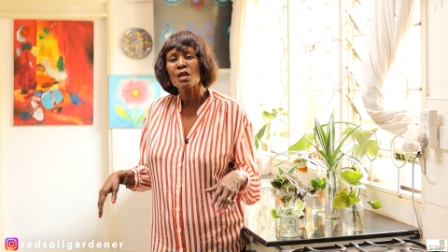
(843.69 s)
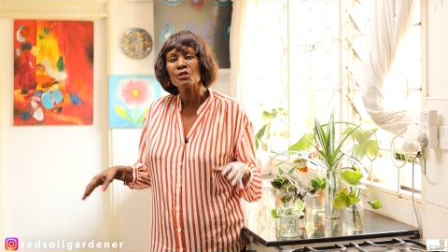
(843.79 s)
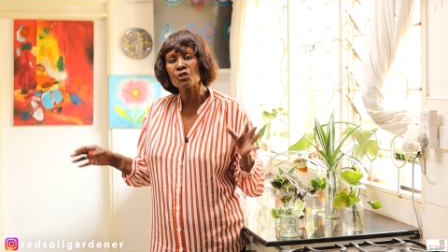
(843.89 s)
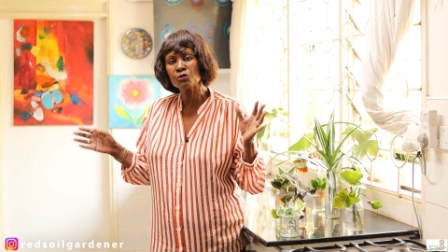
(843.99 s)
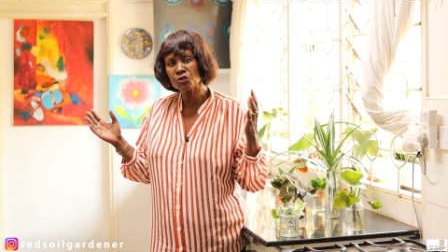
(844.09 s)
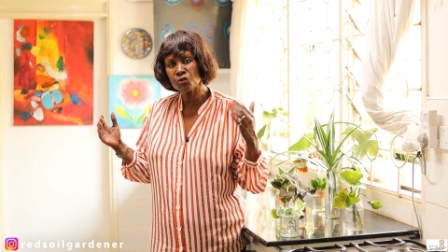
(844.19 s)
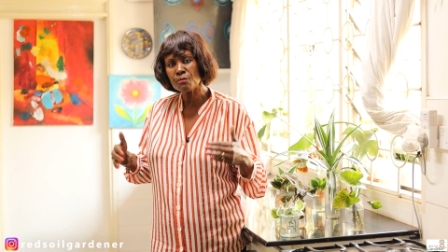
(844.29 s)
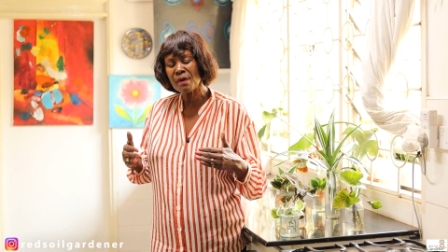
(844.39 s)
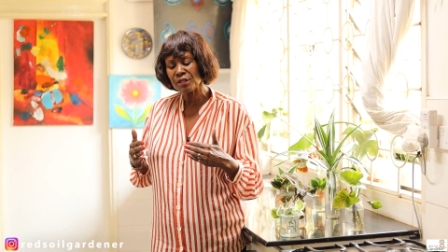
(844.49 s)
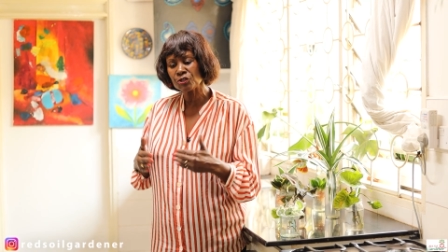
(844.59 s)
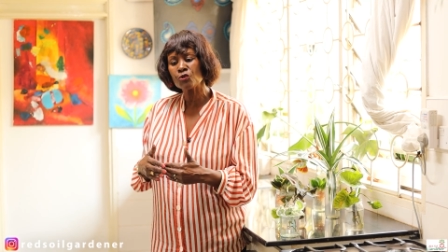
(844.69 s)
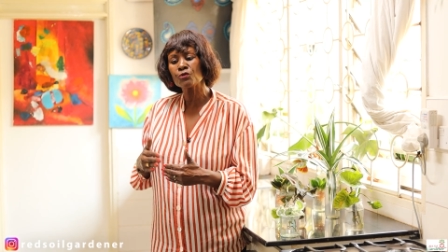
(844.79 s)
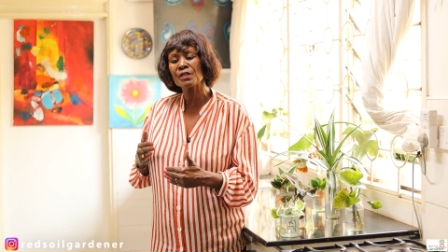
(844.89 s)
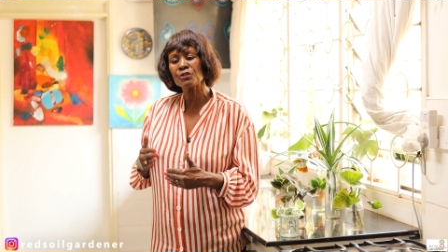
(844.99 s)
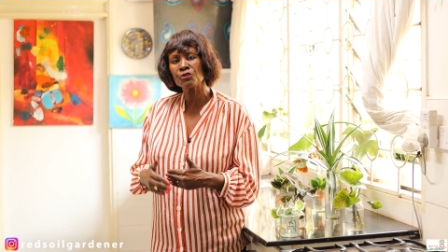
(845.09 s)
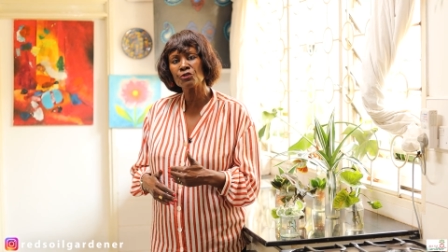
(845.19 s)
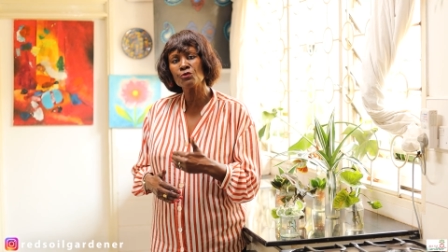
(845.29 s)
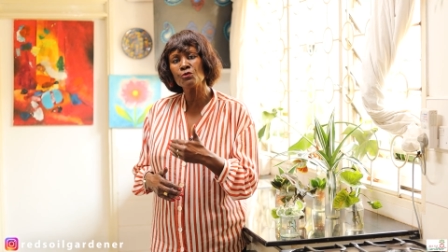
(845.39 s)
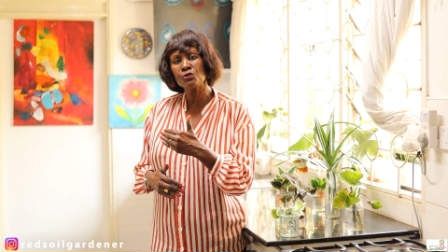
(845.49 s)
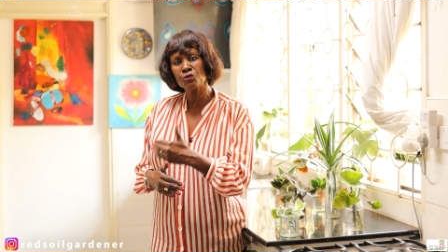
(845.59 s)
So do make sure that you
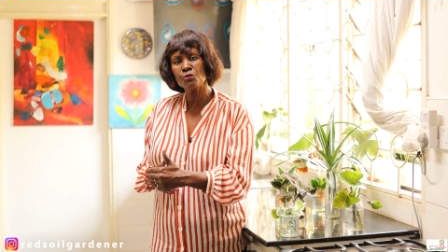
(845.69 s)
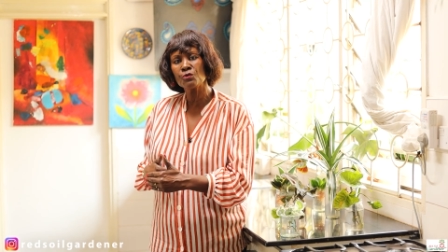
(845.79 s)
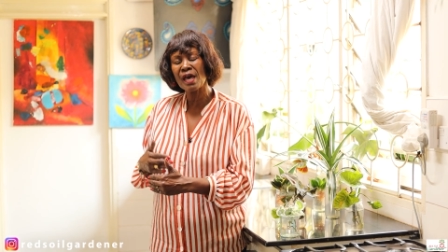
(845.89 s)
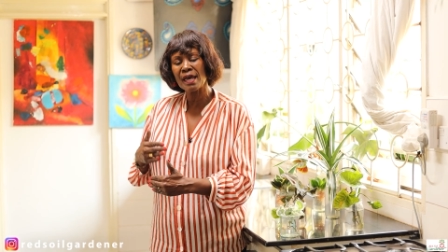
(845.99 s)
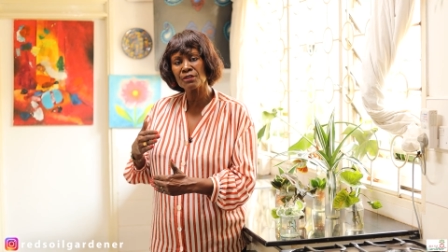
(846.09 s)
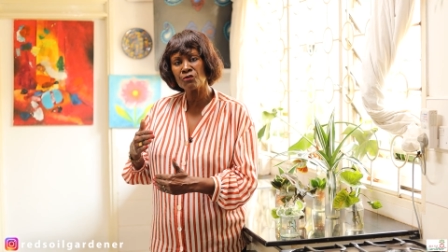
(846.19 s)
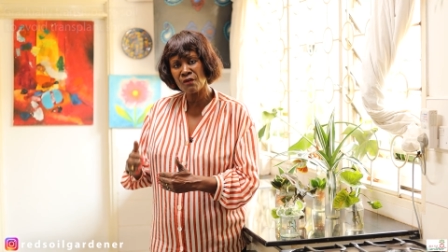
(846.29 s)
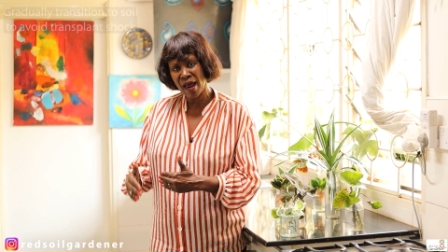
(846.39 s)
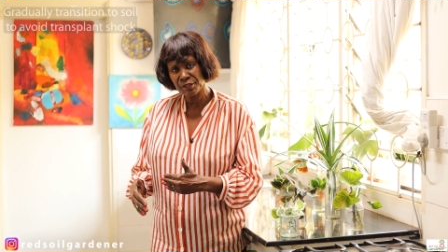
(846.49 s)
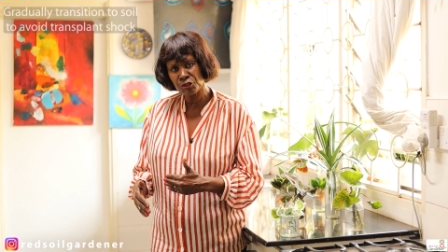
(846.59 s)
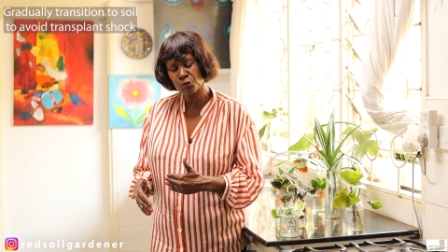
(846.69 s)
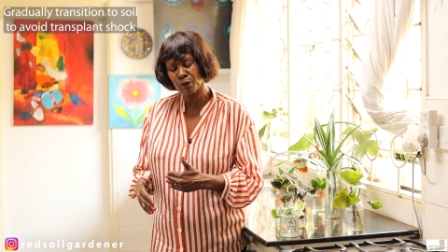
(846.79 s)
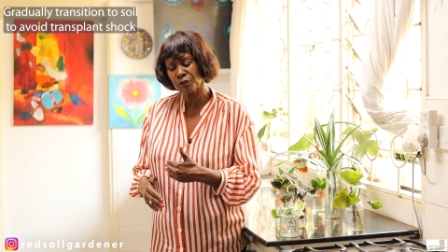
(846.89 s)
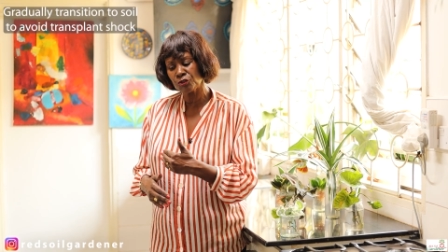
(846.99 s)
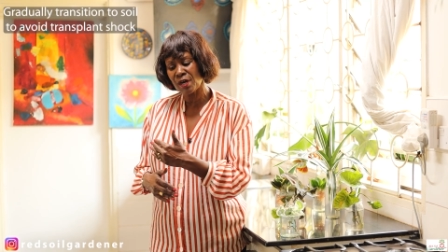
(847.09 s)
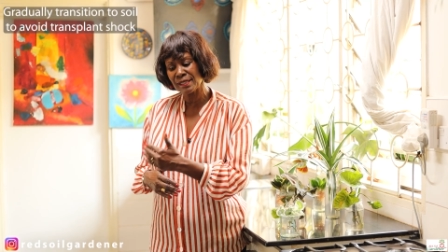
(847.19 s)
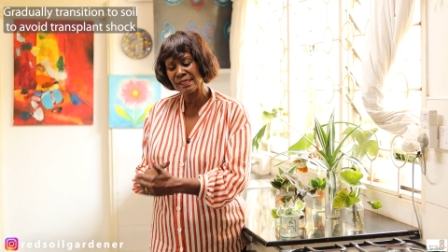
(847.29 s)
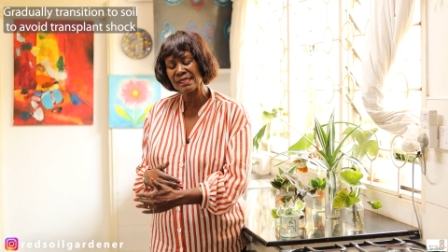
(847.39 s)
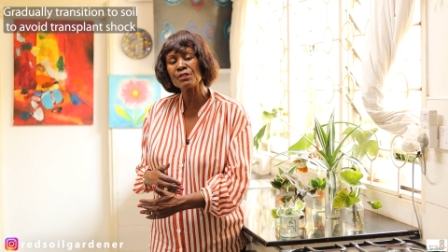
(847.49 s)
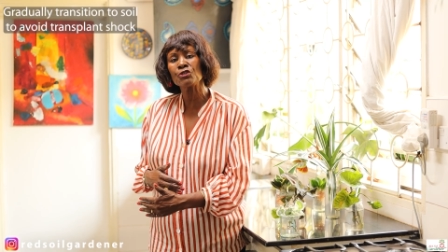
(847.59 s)
do that gradual
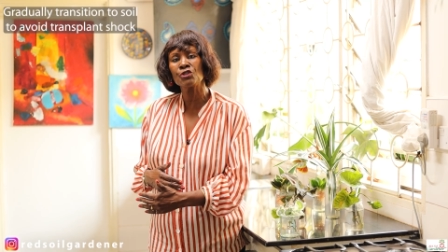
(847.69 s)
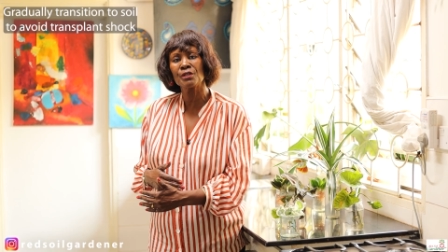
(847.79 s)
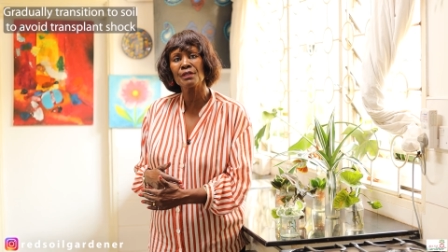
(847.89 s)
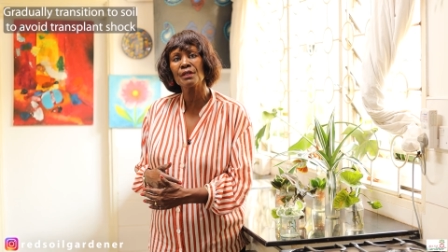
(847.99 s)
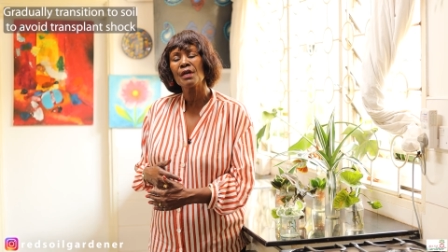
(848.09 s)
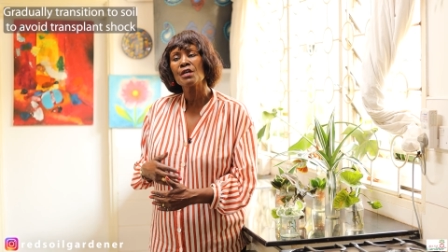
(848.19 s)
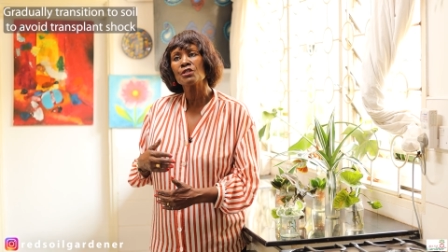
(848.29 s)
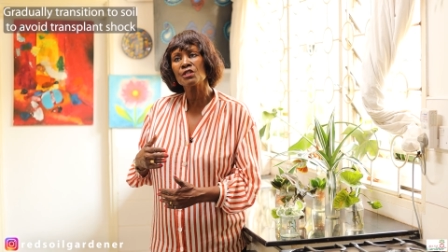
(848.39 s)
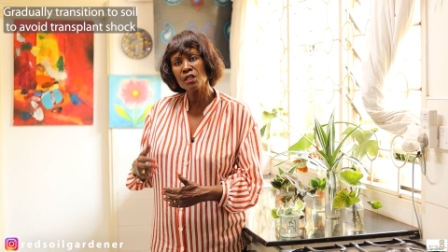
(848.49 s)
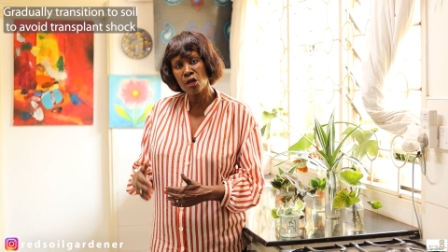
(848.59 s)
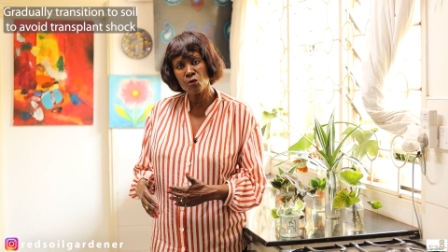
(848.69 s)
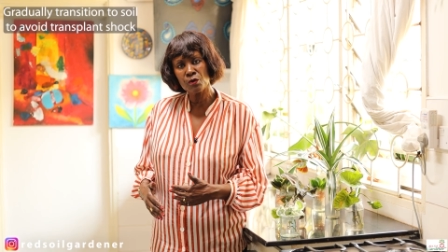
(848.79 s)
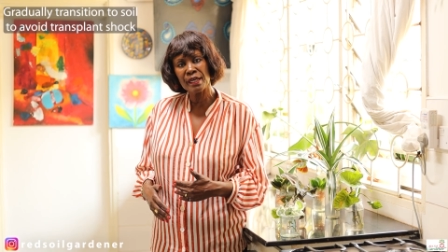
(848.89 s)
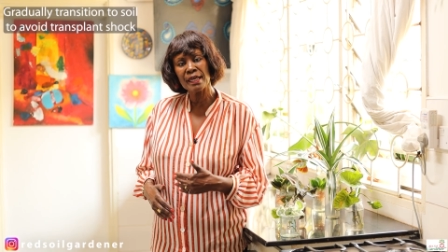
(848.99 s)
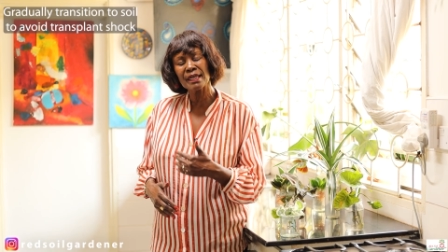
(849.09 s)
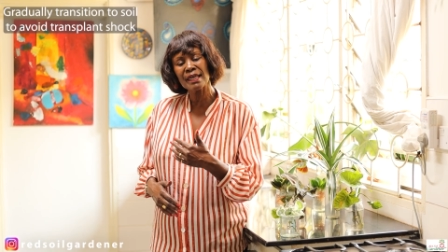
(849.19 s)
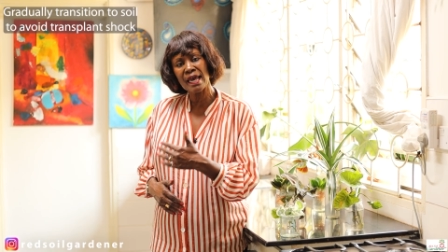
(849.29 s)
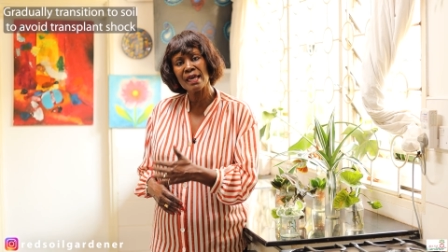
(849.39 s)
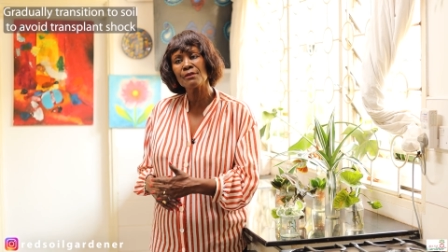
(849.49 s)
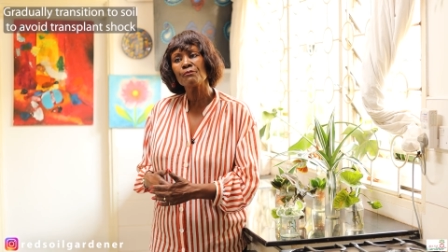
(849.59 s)
transition slowly, and
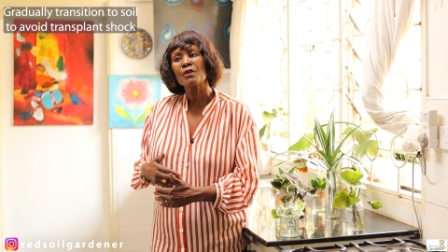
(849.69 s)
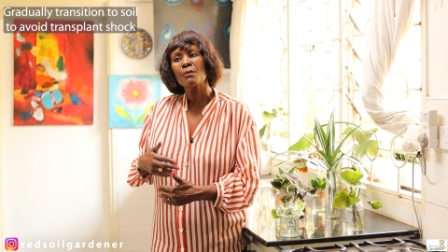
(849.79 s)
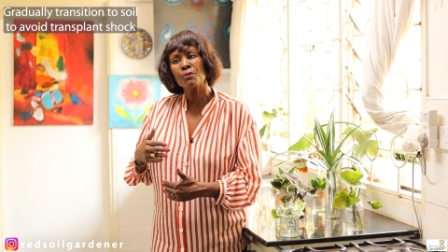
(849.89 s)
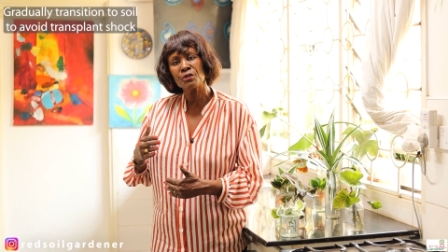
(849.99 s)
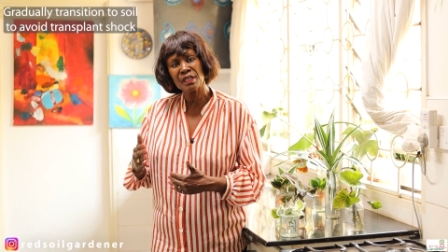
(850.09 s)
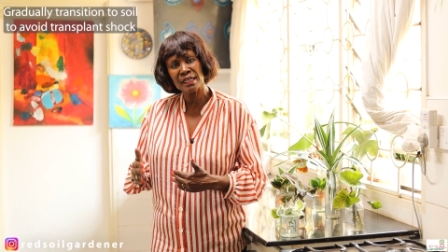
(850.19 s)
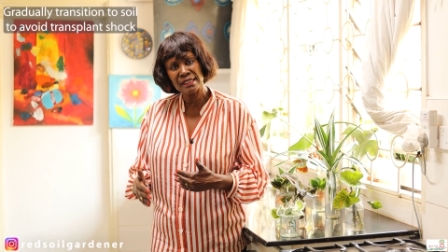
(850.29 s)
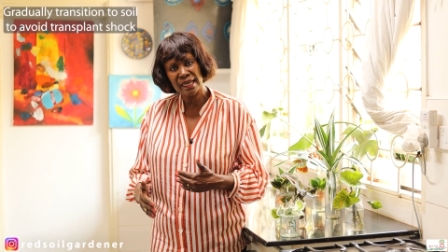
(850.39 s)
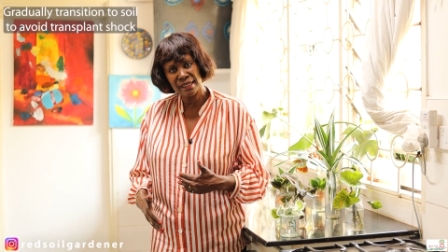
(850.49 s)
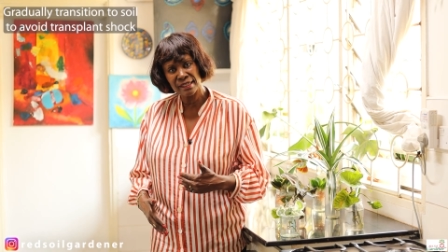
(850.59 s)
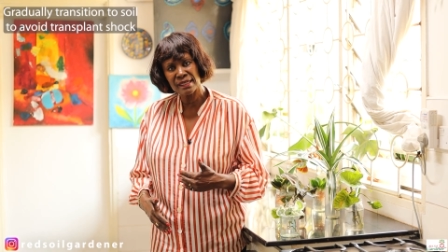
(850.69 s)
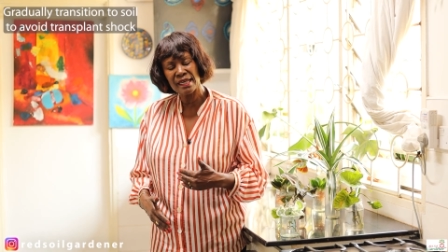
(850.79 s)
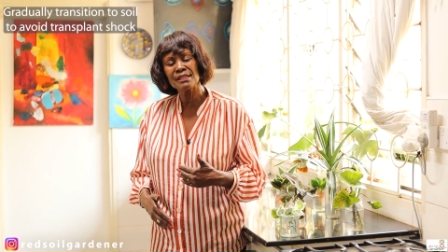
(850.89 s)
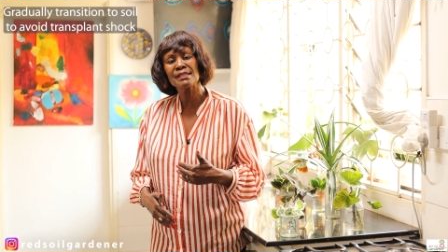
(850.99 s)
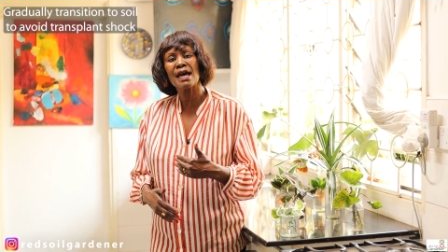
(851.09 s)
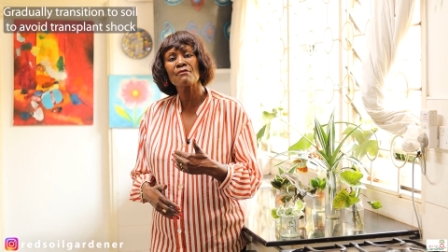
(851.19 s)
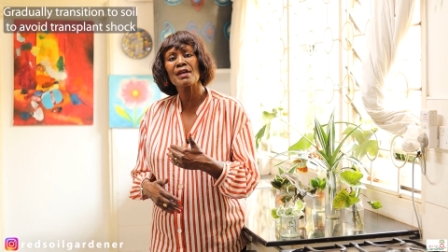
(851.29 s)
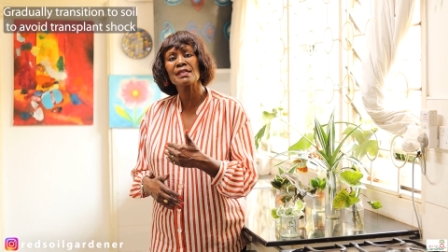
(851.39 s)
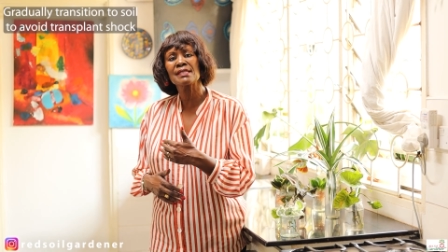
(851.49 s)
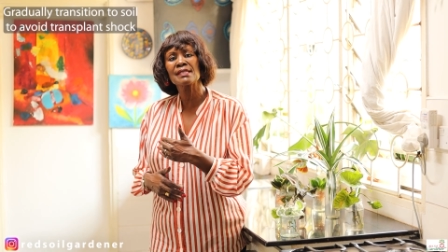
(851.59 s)
again, putting it in
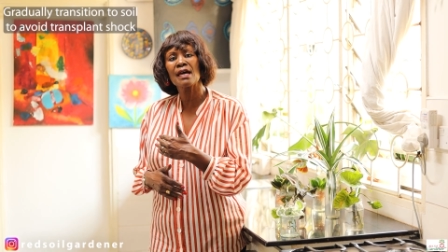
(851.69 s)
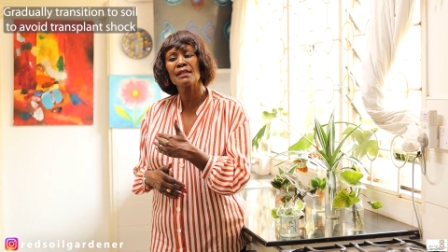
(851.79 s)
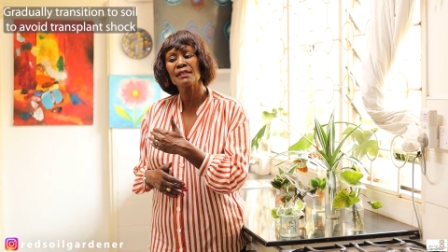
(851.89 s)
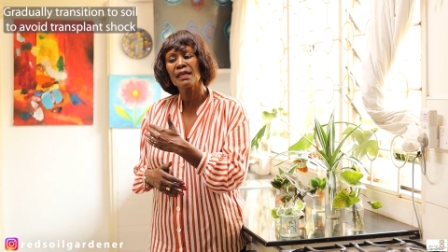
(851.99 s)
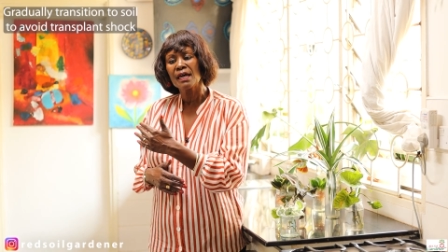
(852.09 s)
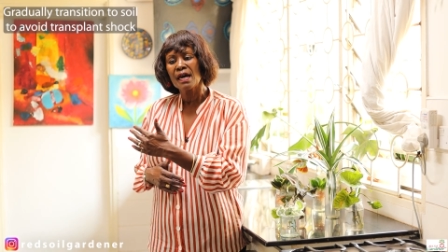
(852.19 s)
indirect sun,